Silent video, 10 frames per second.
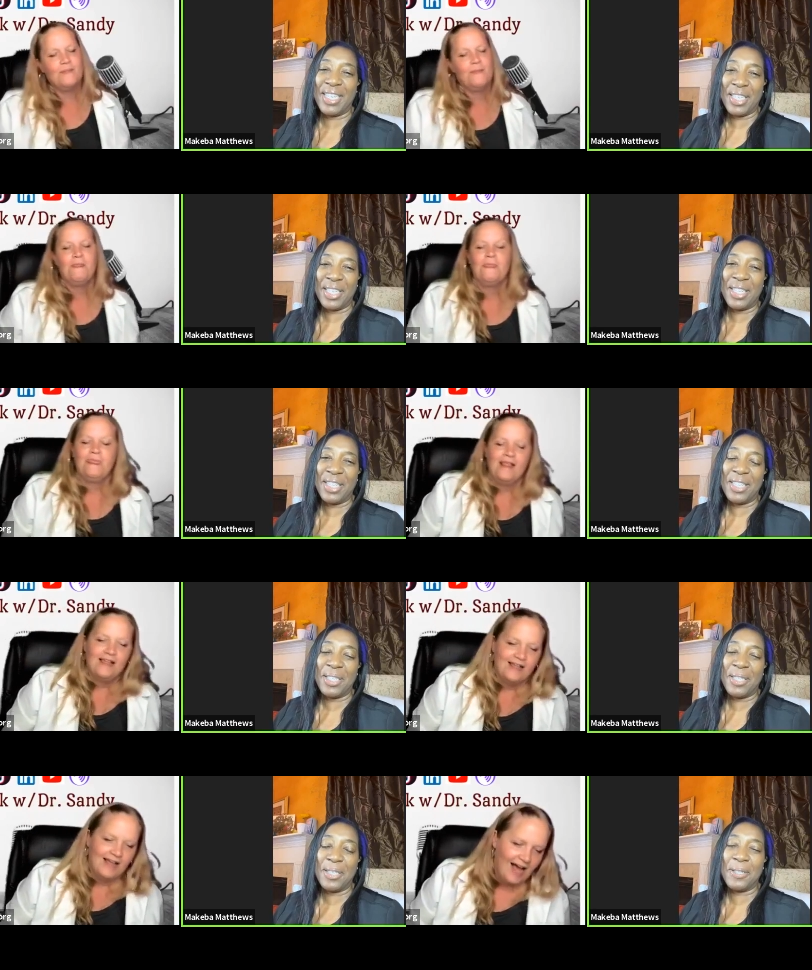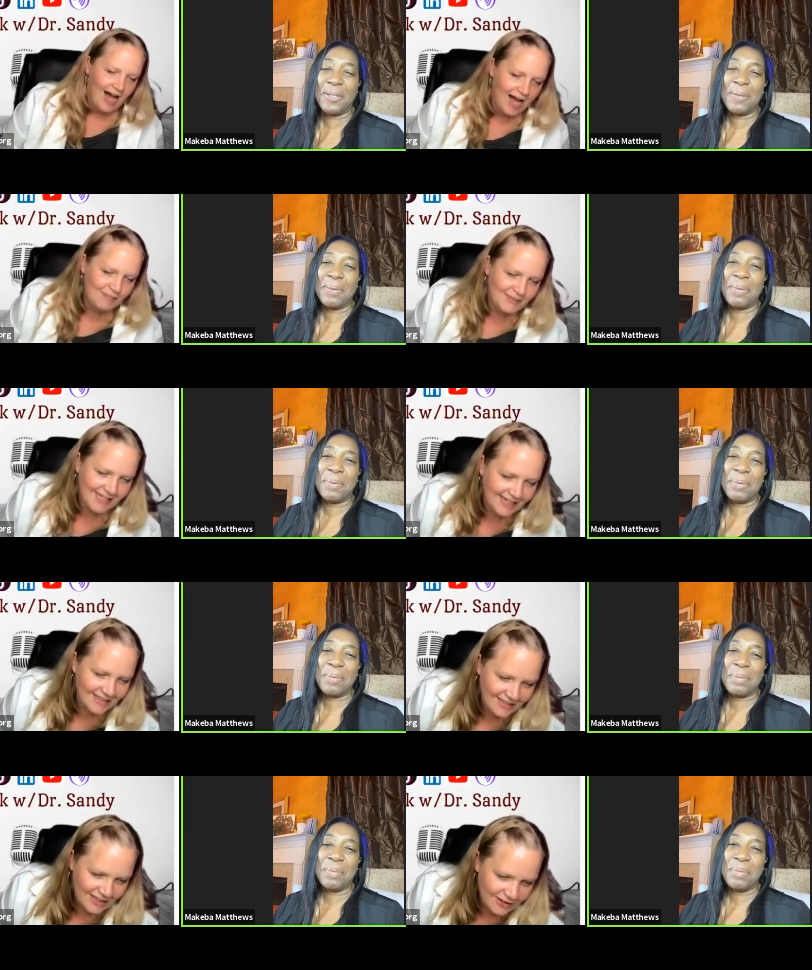Speaker 1: I'm seeing
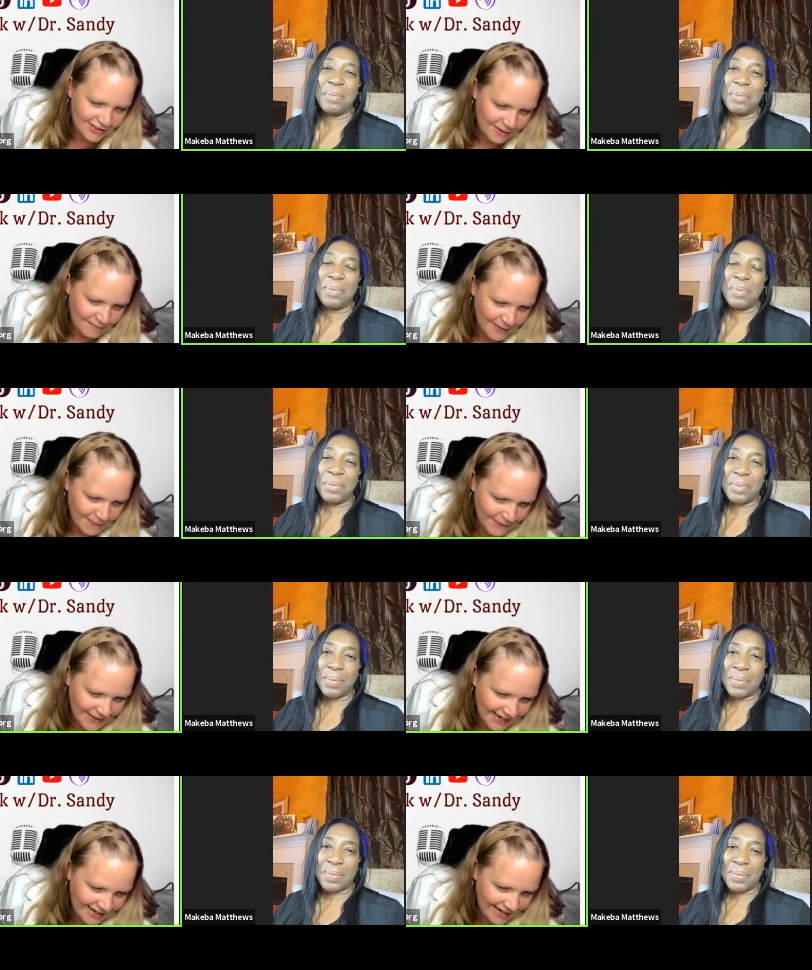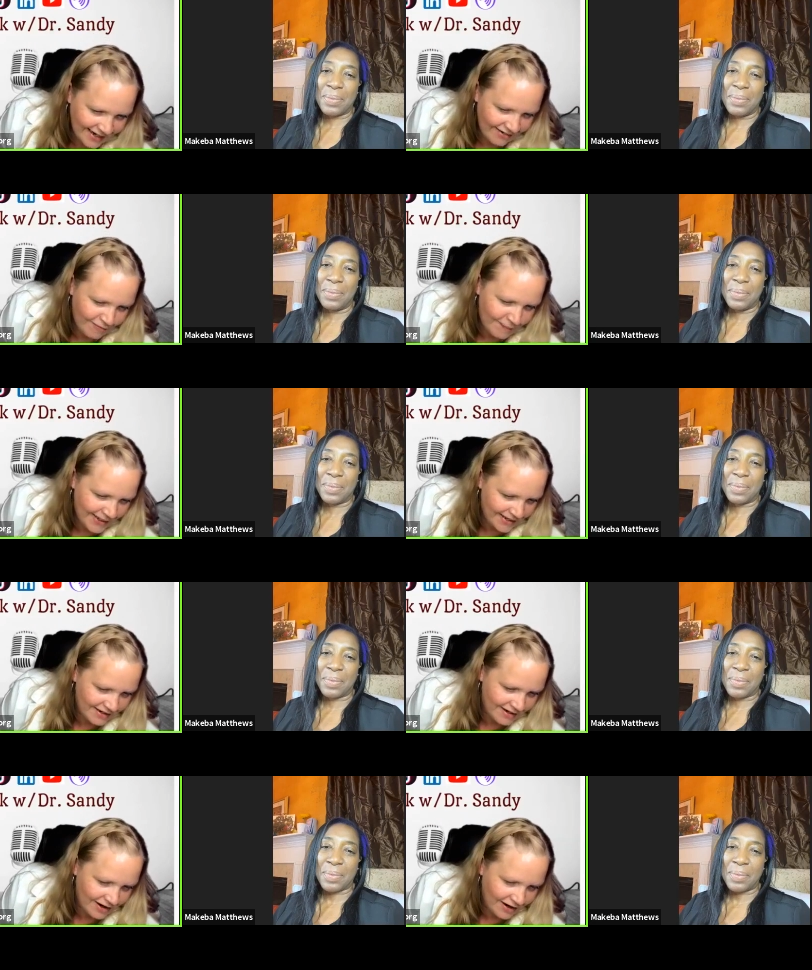that there are some people that have
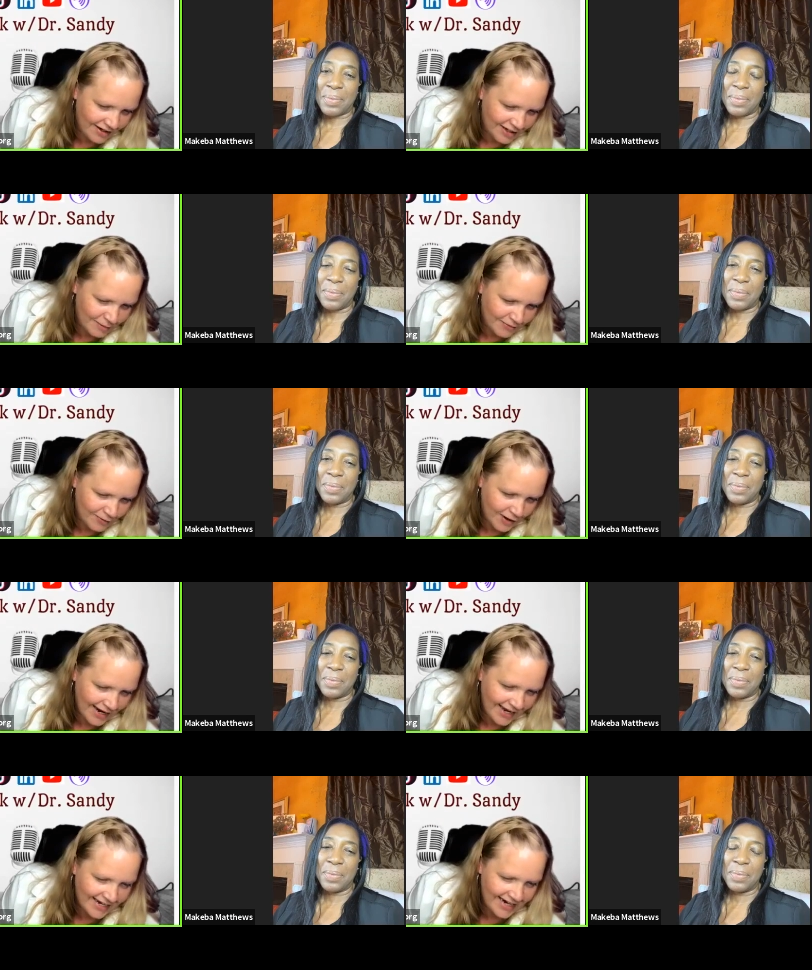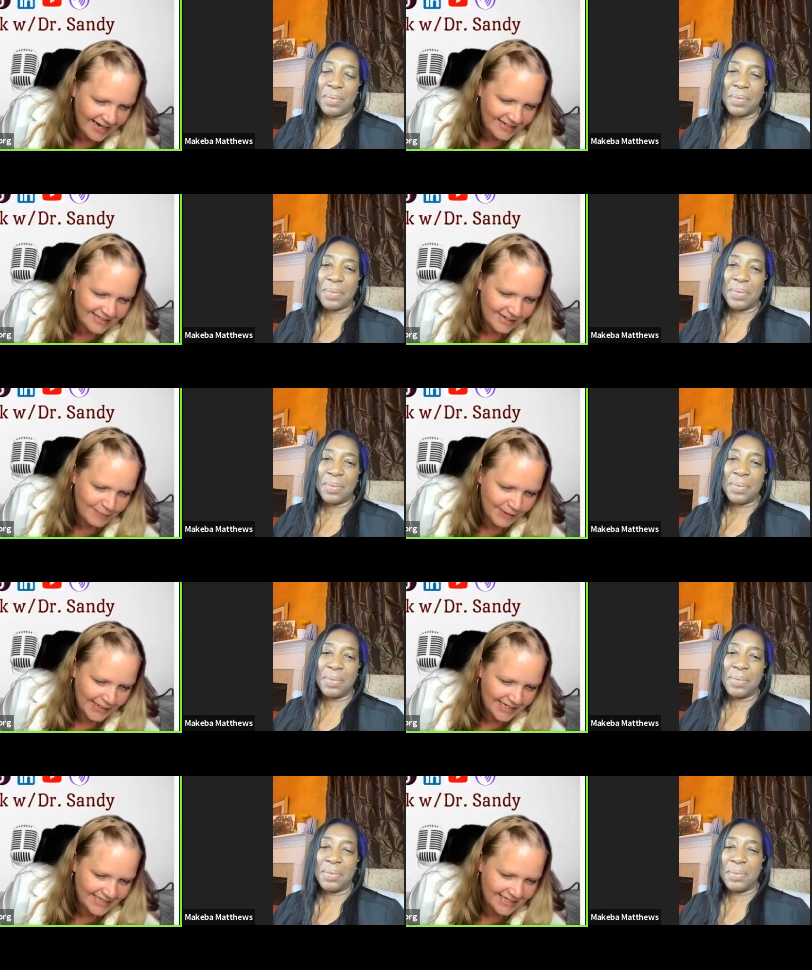been on here before. Hey guys, hey
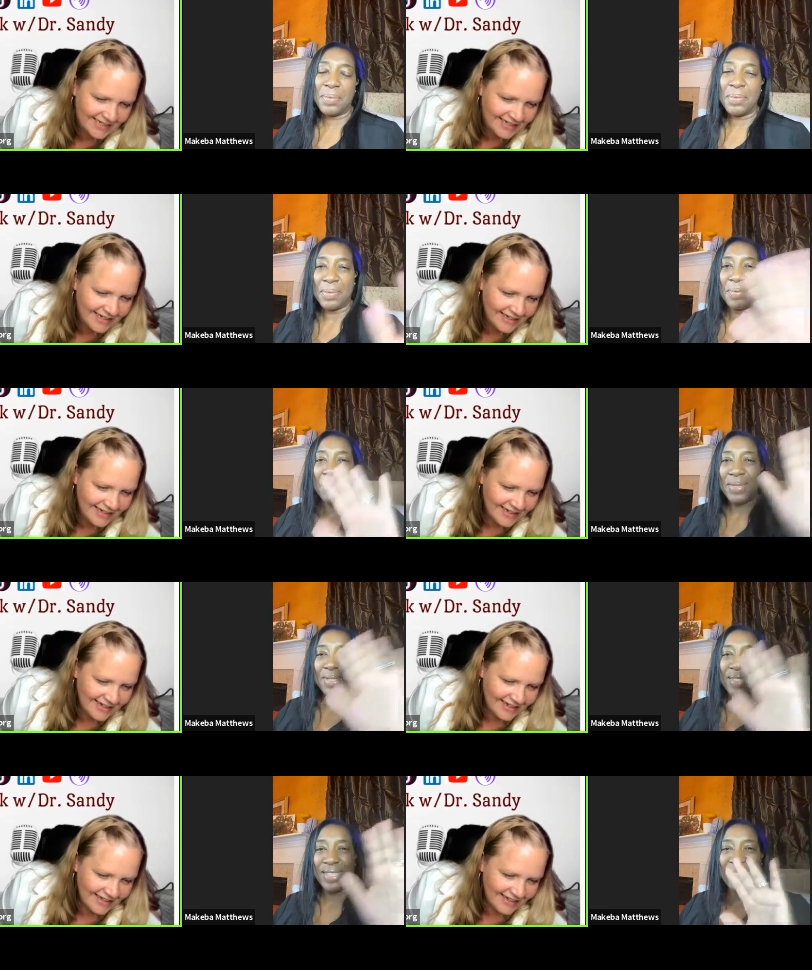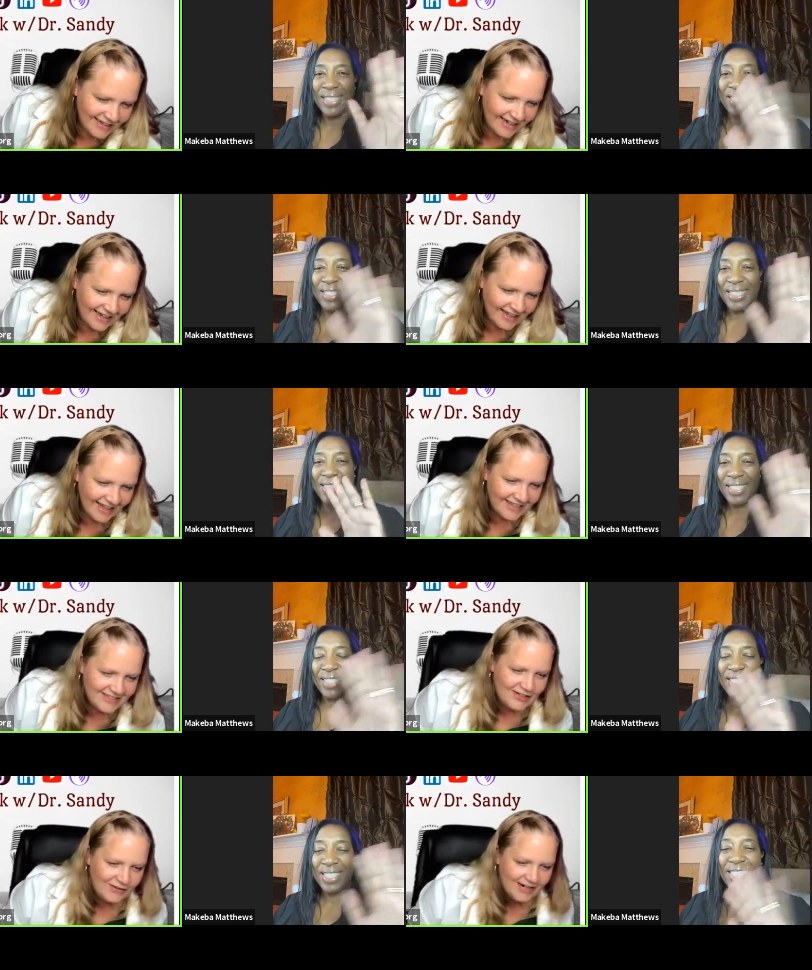Brandy
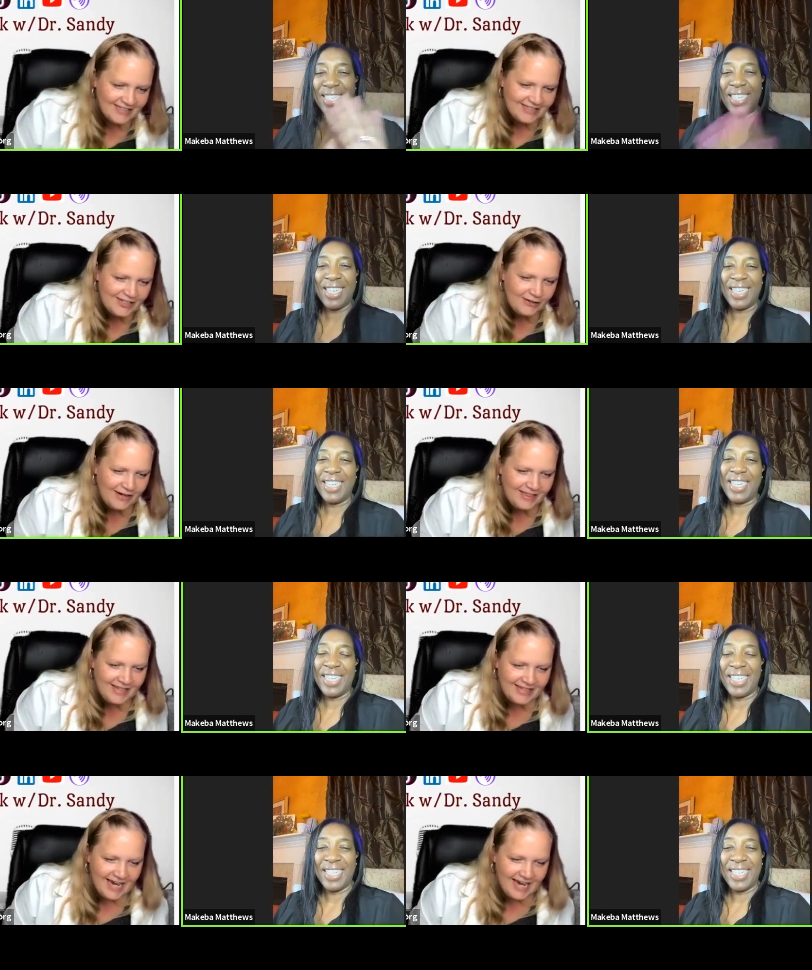so nice. I think